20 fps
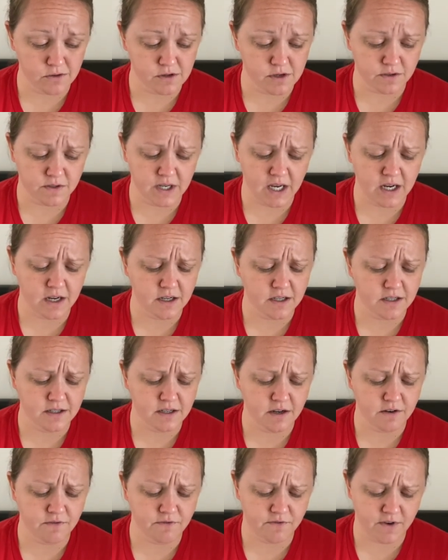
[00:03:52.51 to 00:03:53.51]
They'll take us
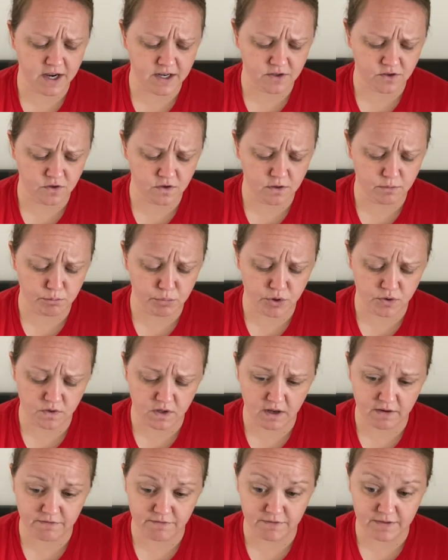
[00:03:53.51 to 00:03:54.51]
down fast to the
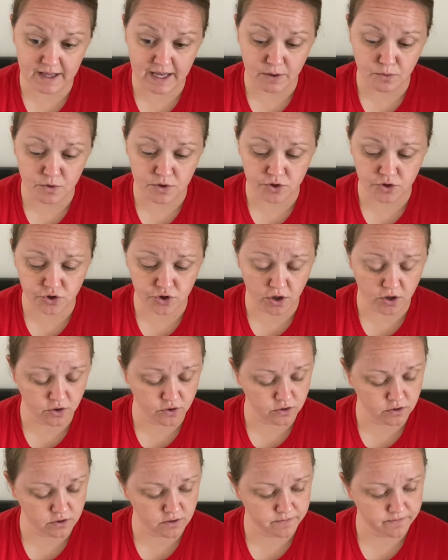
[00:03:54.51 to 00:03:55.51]
birthday flower
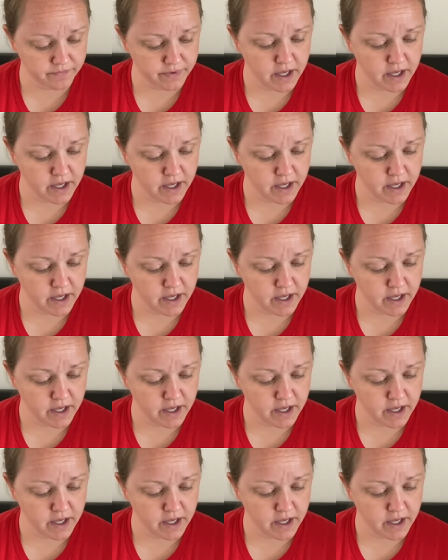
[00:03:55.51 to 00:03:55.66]
jungle.